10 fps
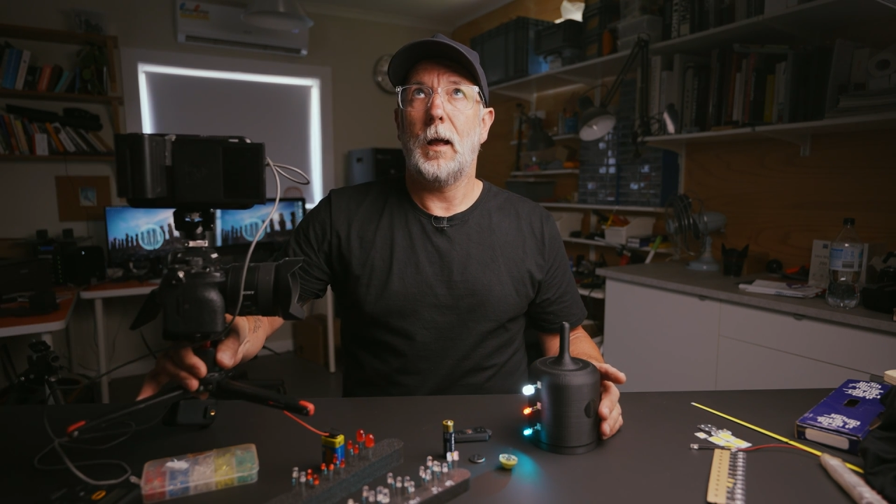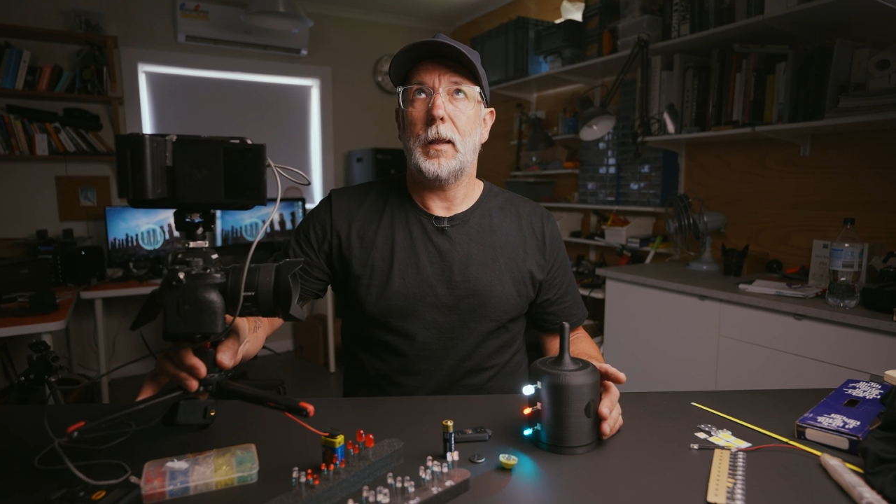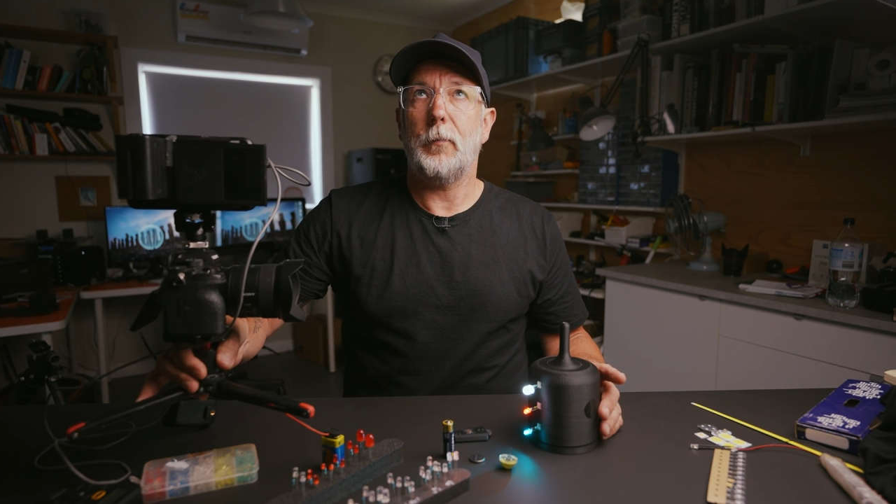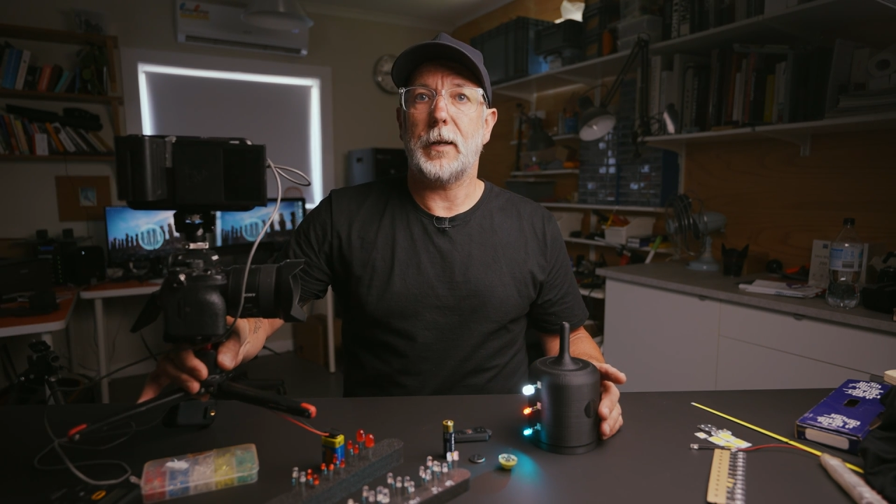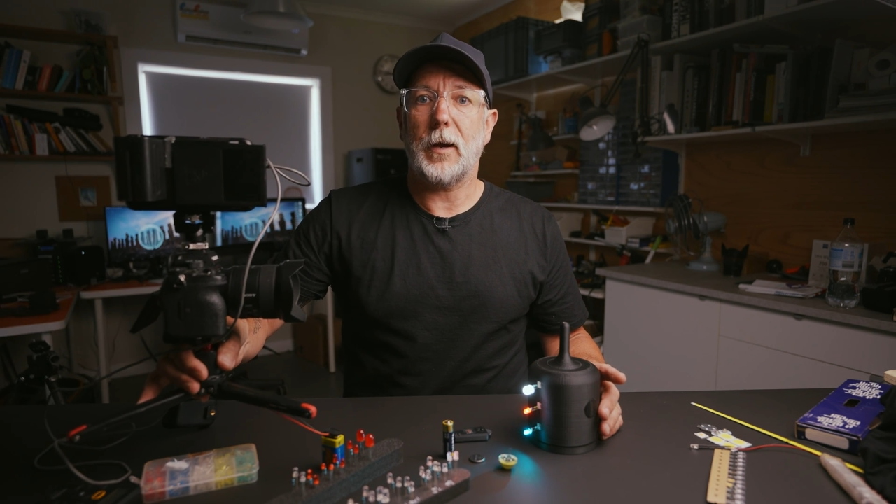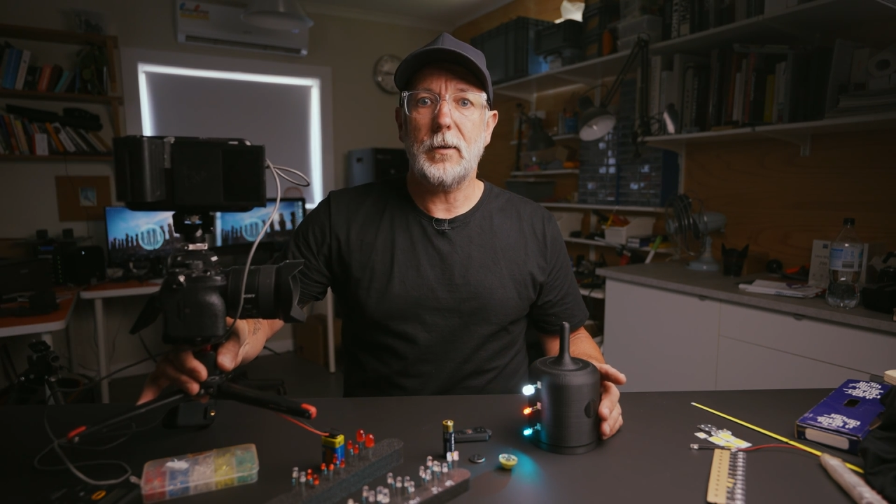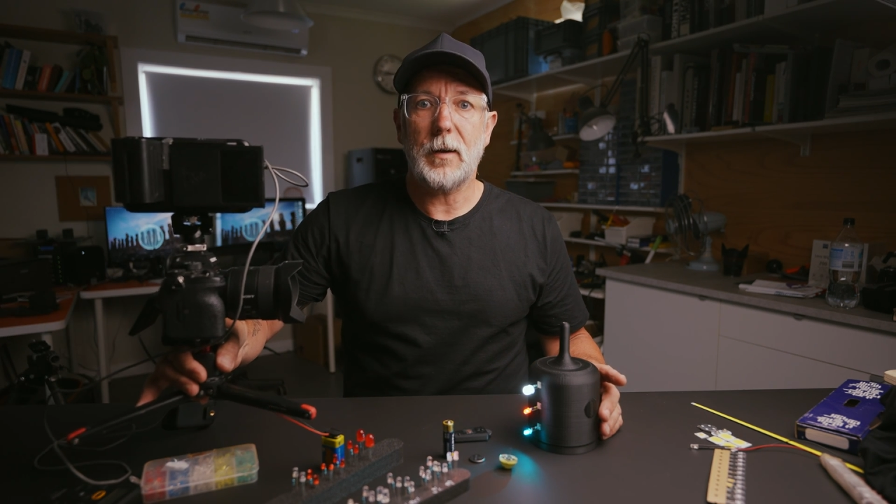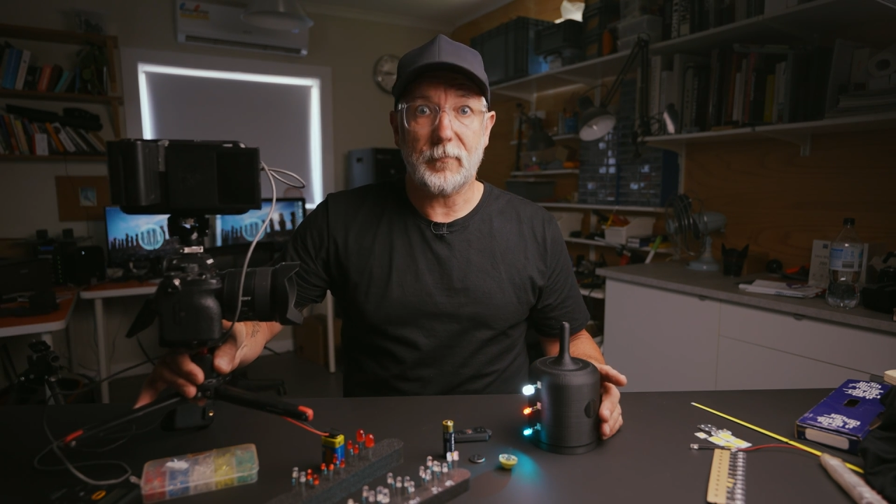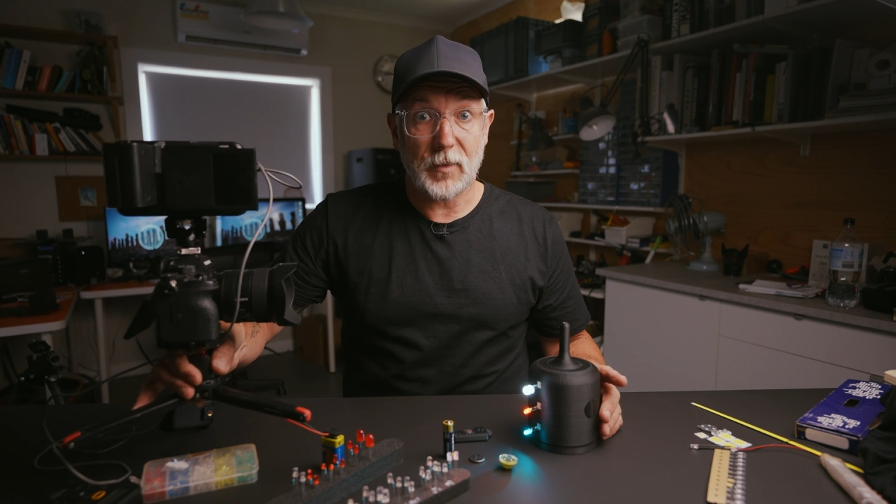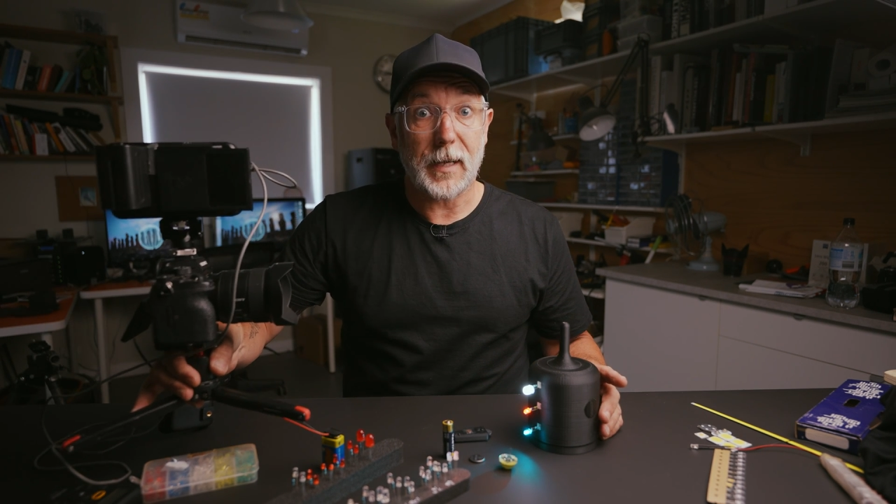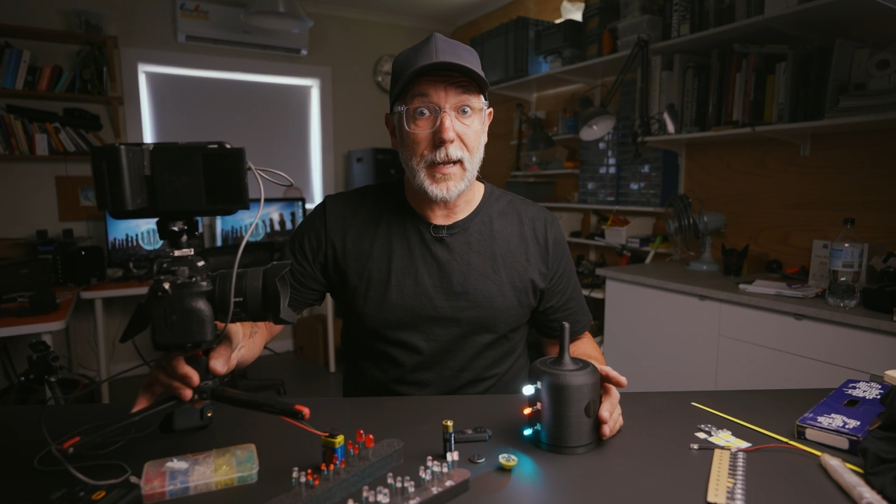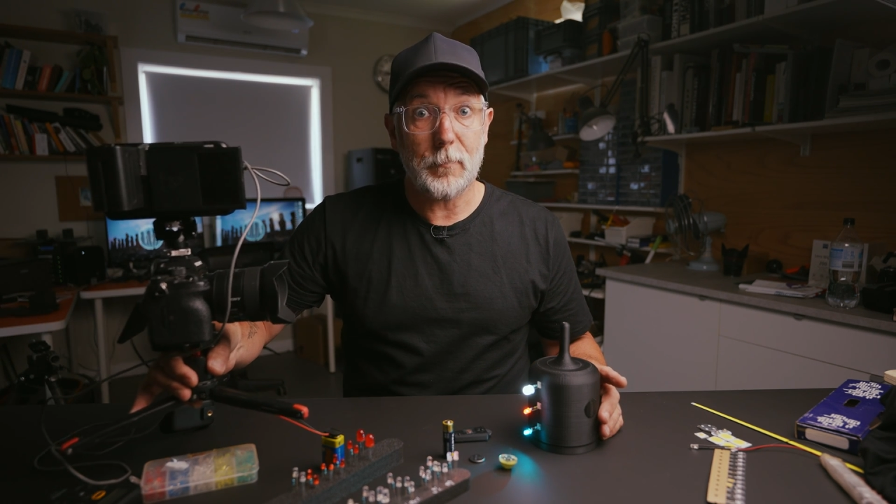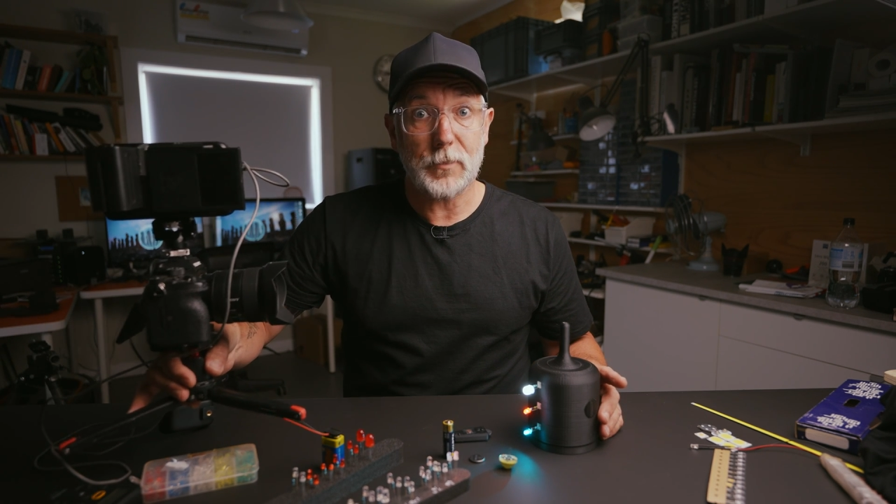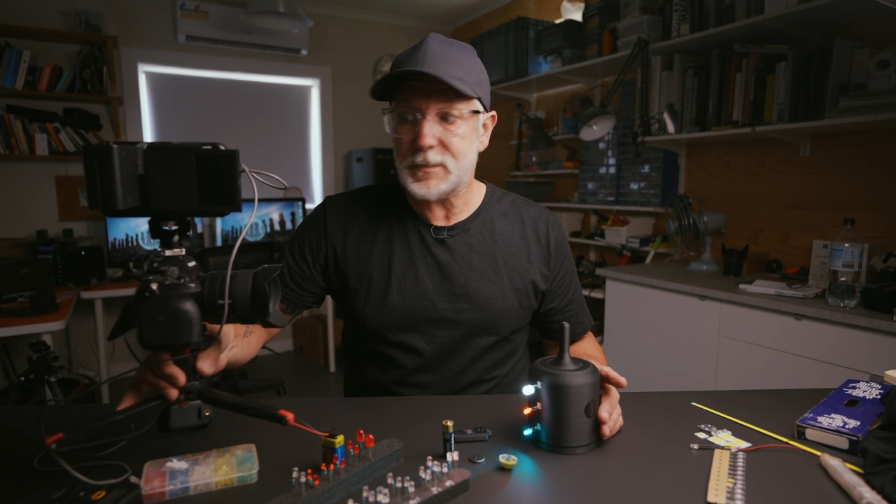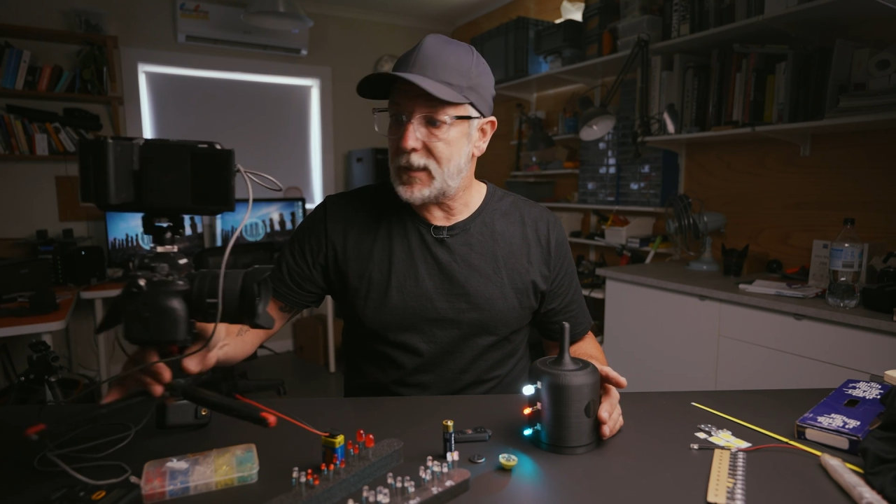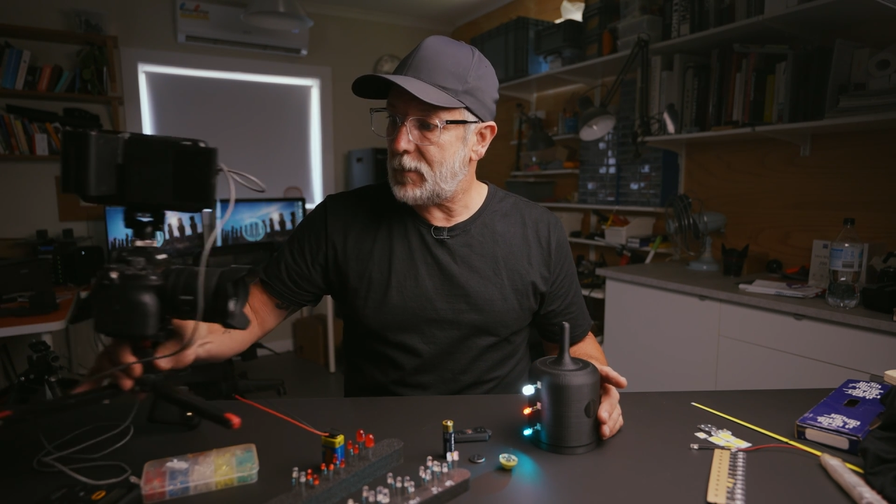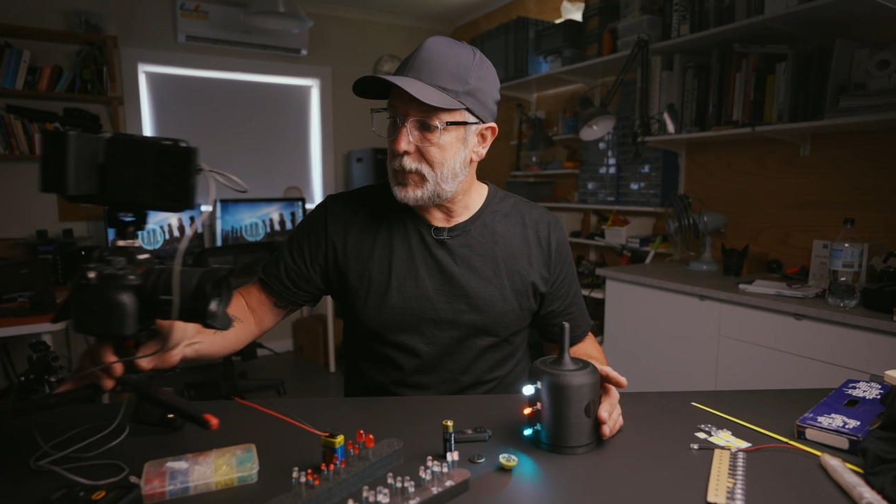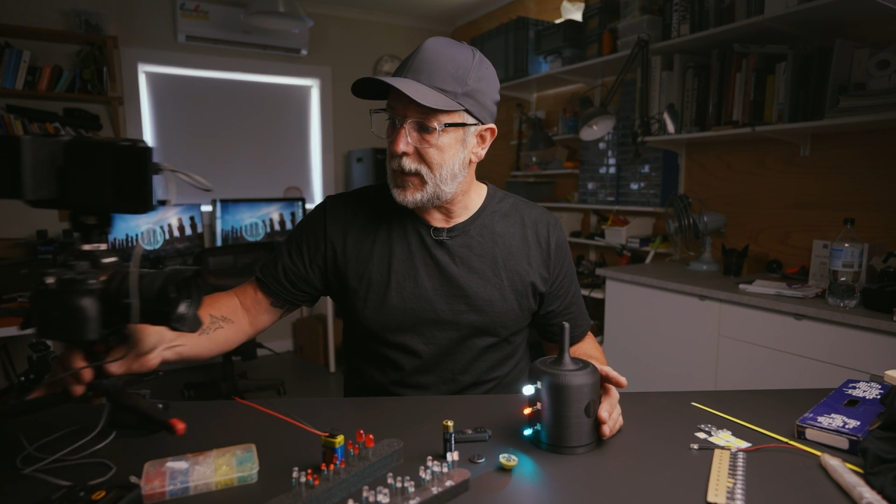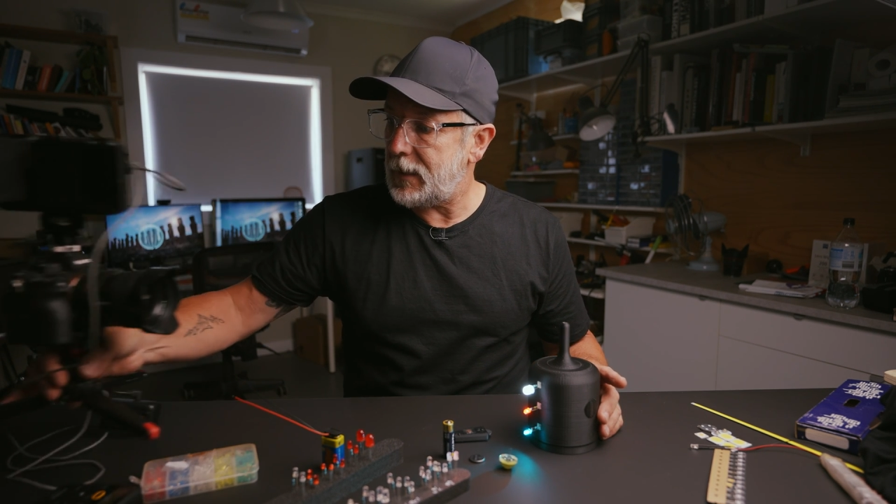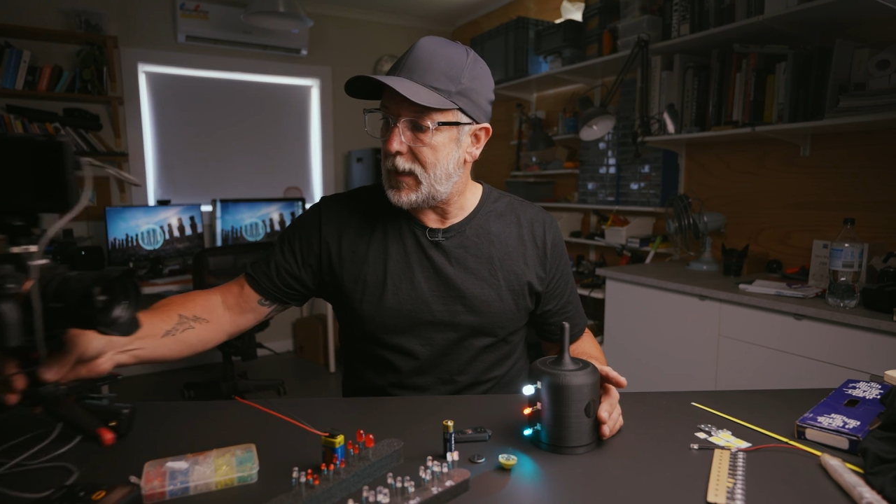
there we go, I've got a camera set up here,